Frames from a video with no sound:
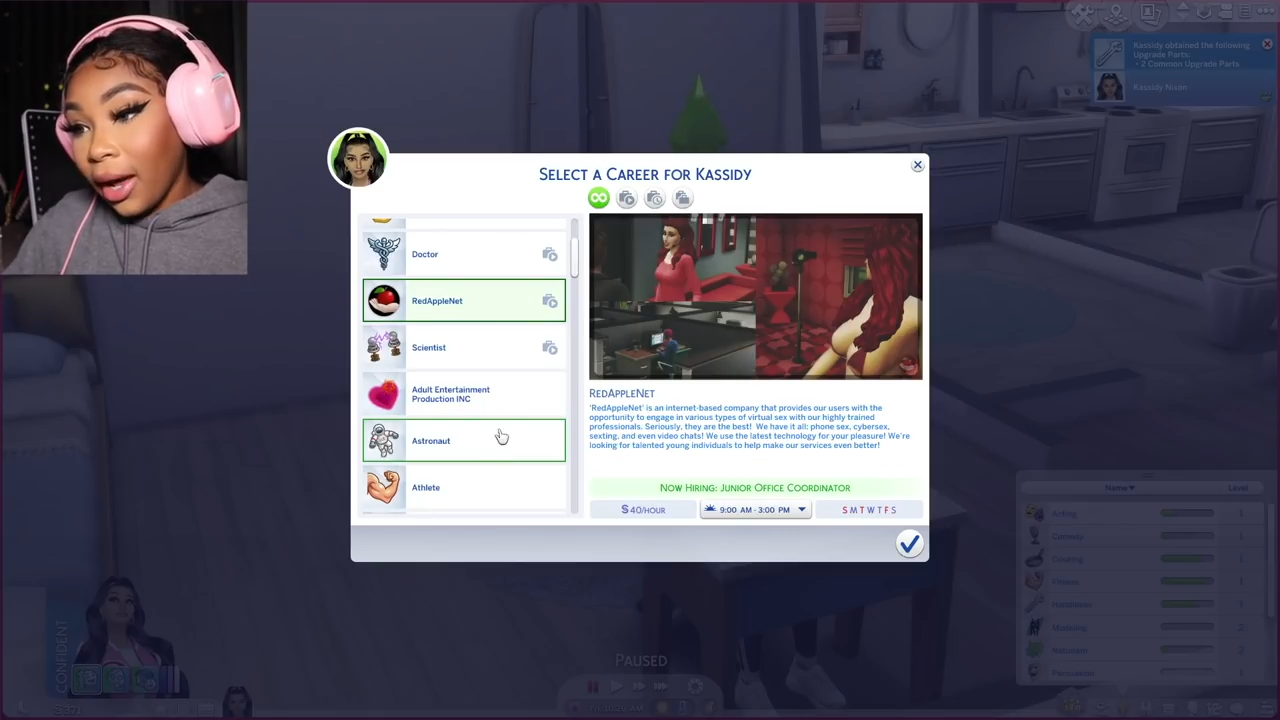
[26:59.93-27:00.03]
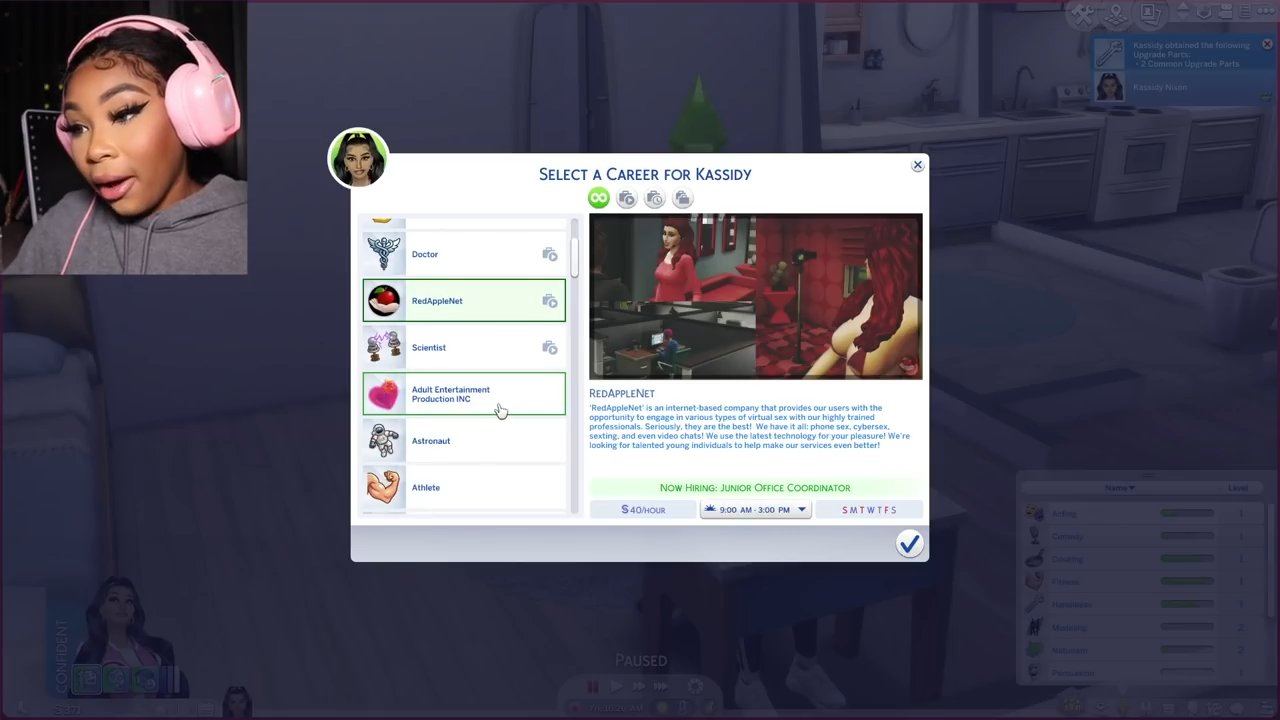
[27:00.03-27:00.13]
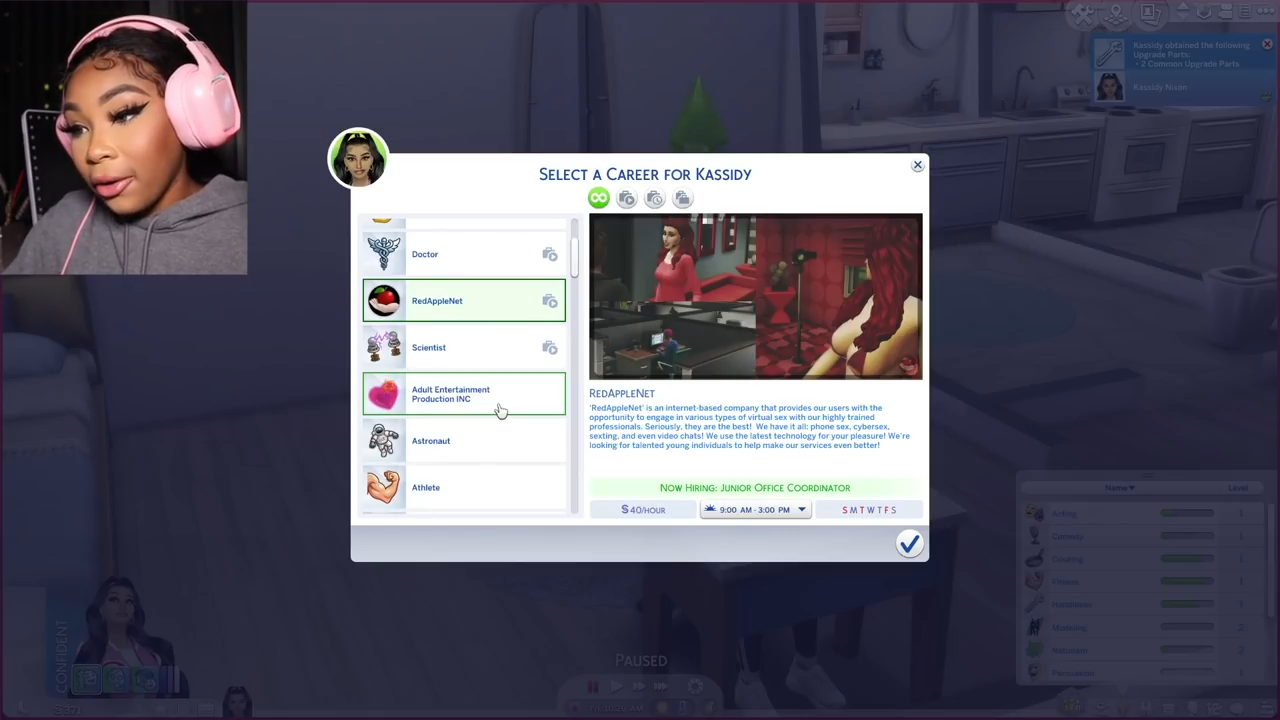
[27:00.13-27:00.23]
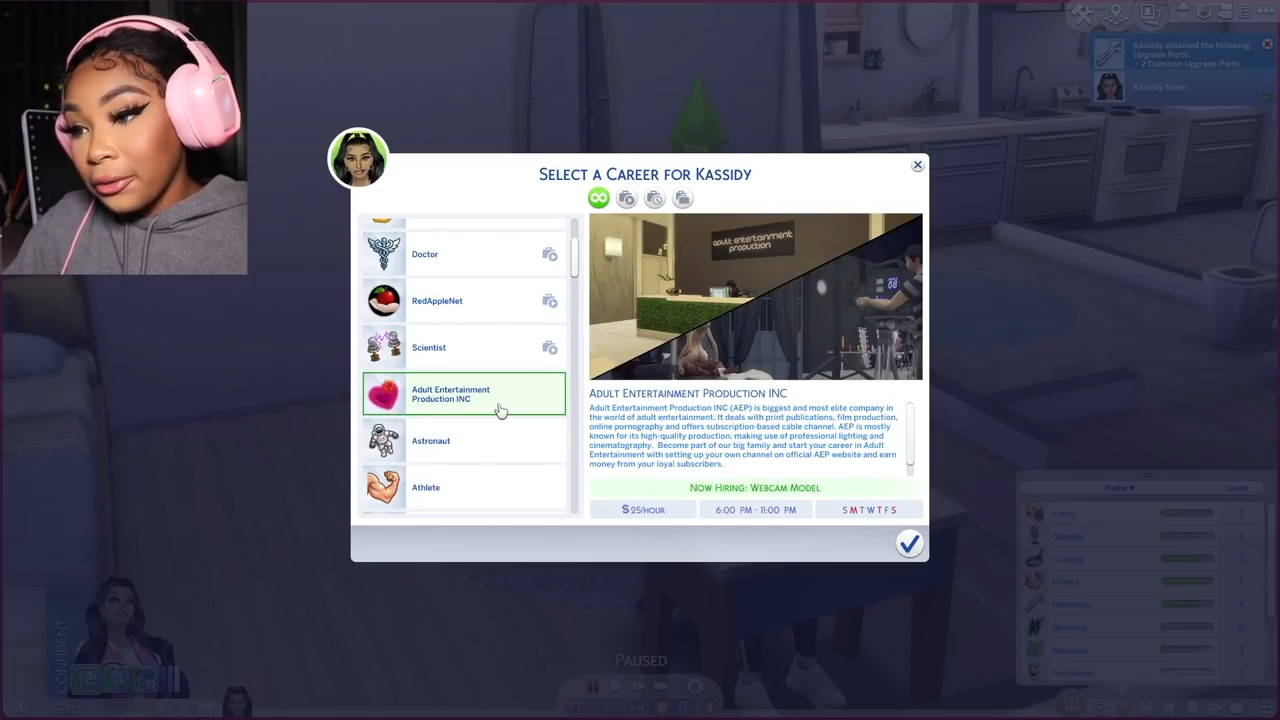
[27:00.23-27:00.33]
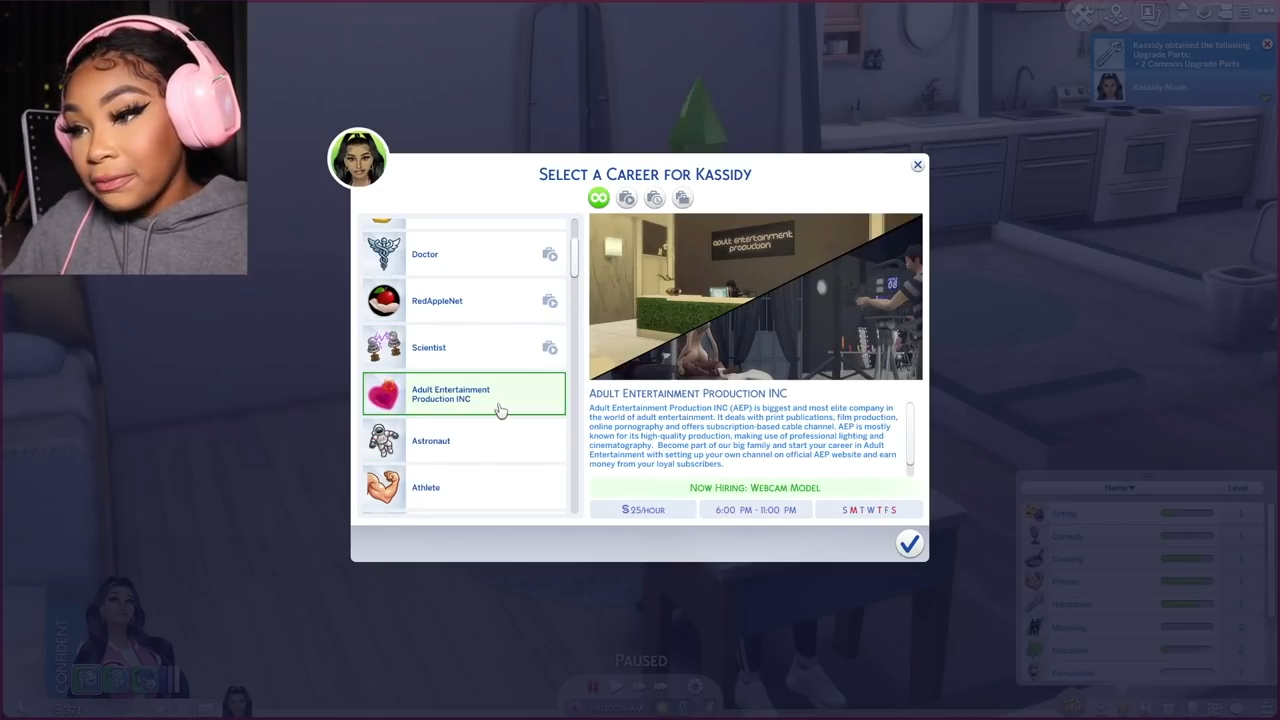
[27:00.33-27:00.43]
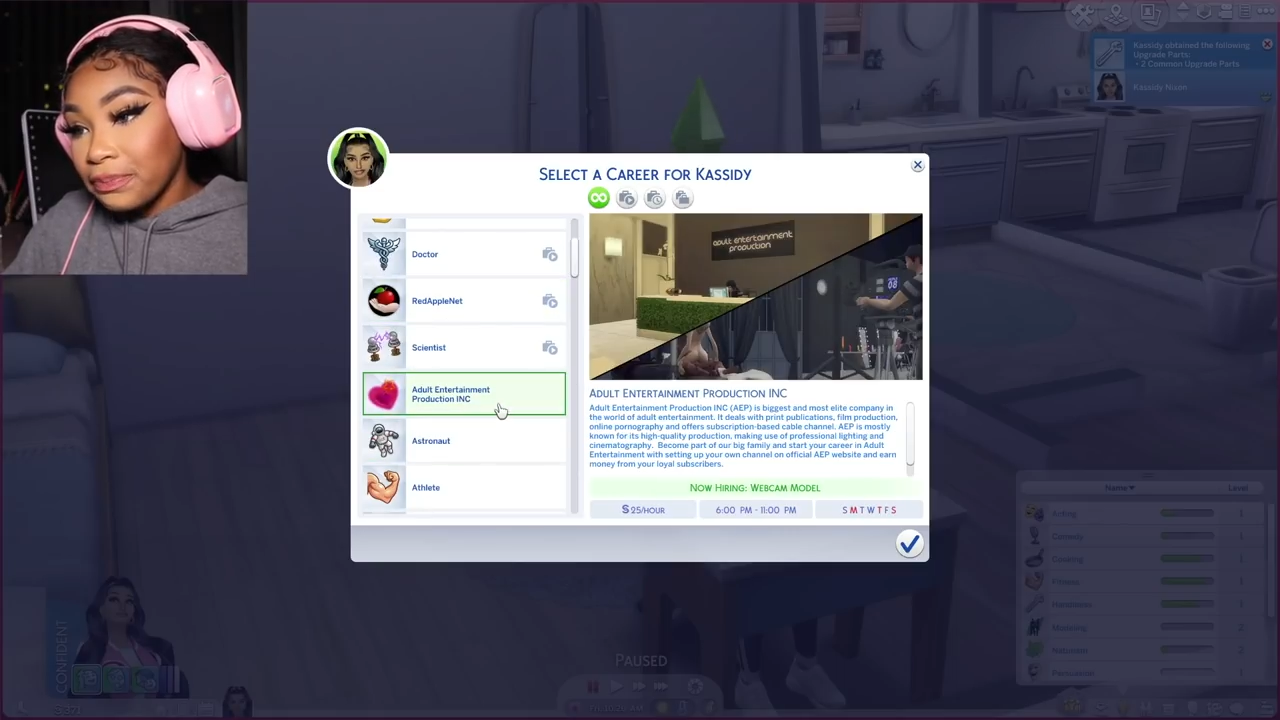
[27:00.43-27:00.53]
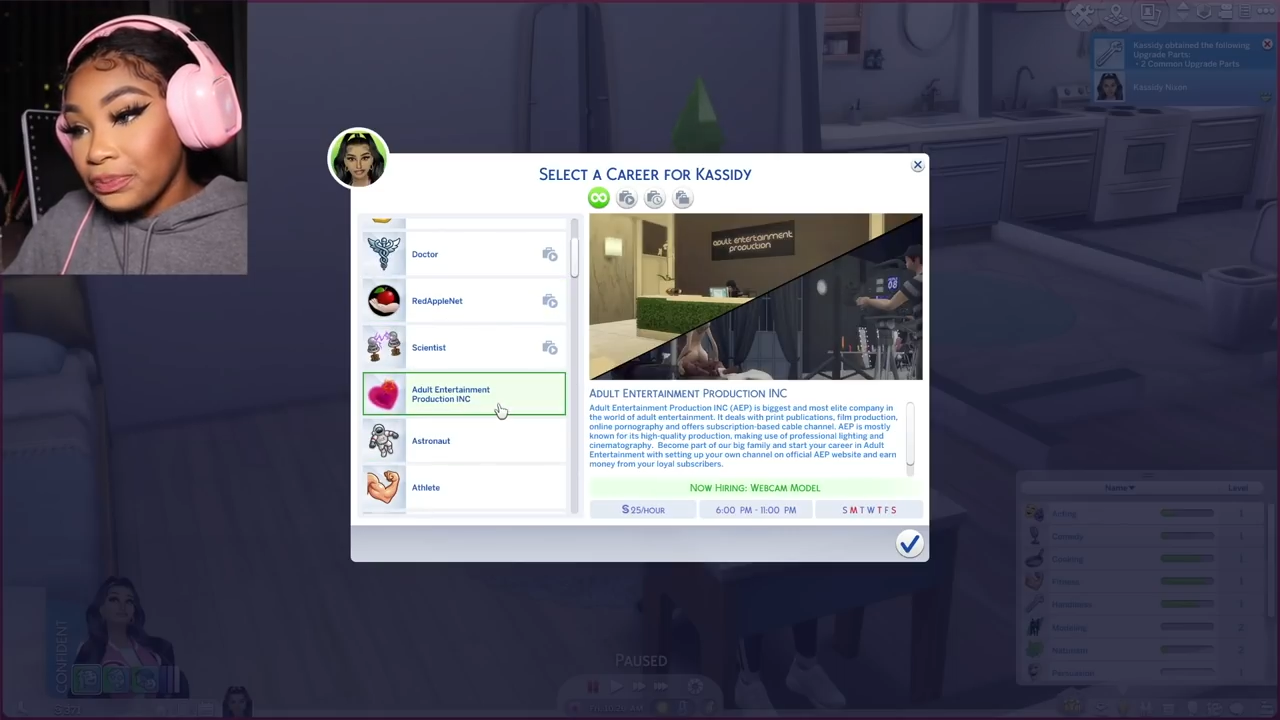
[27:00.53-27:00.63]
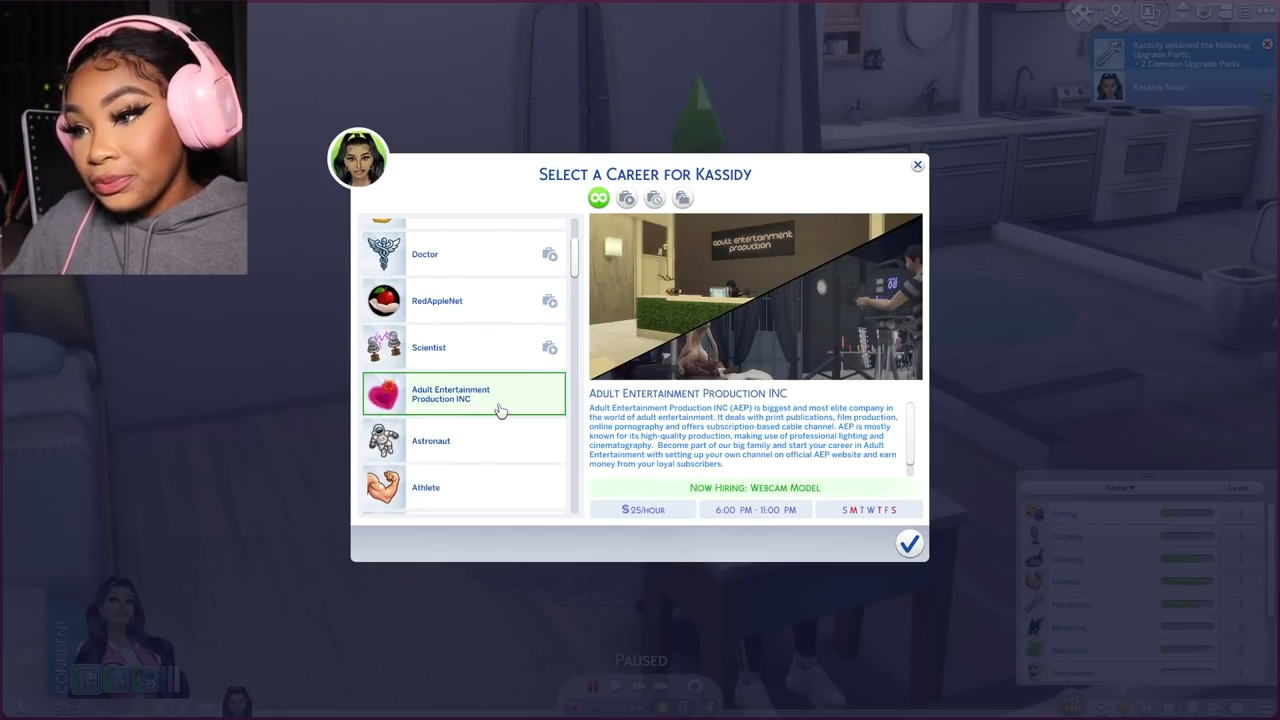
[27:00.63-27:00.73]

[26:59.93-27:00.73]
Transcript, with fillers: now.